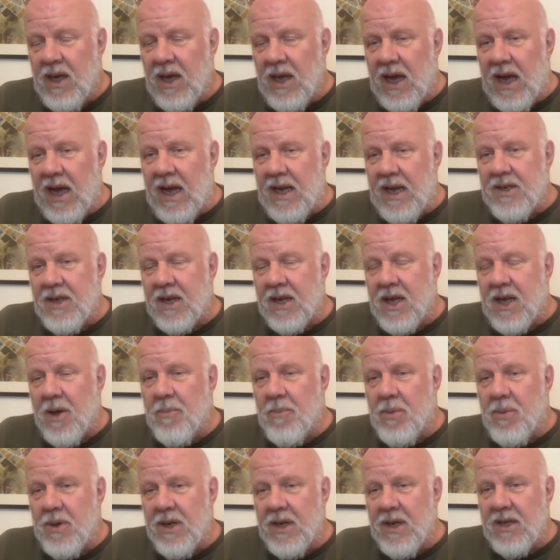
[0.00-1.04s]
And
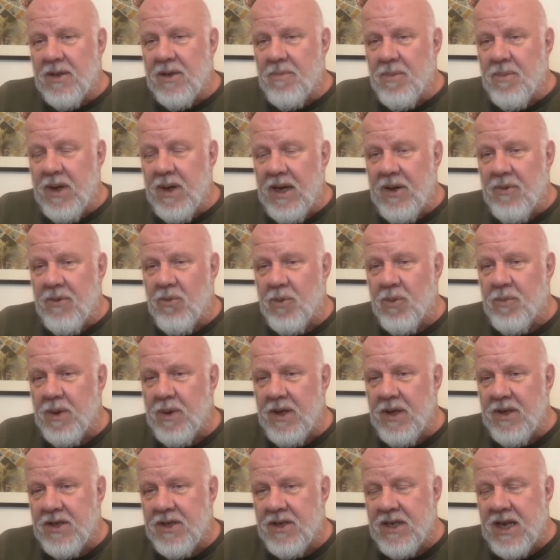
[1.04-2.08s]
accompanying the mean would be
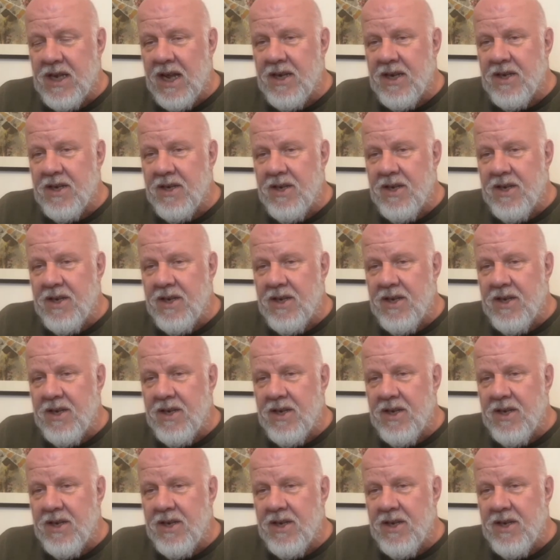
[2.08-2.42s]
the standard